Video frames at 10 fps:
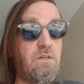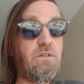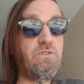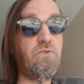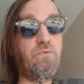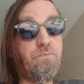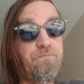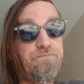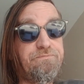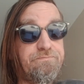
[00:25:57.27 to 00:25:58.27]
So
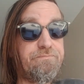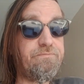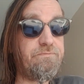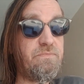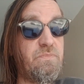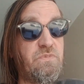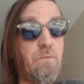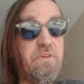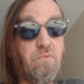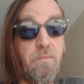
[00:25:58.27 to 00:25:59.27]
some
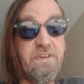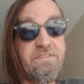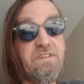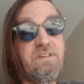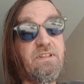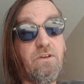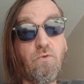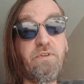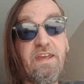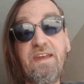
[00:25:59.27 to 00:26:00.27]
people might say like,
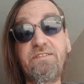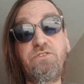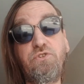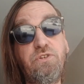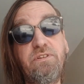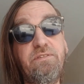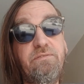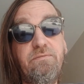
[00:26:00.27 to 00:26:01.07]
old hacks, you should have